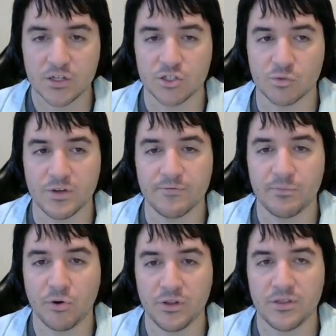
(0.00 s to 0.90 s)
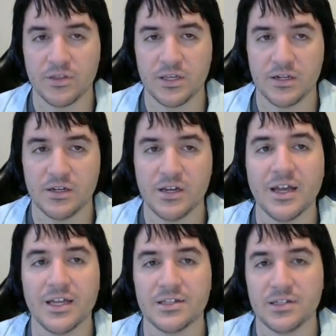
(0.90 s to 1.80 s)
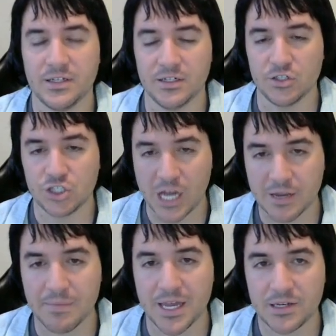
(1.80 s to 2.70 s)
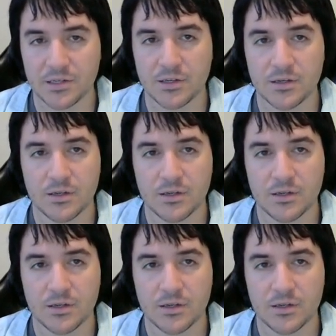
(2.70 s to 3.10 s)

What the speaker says: So we've put the knight in checkmate.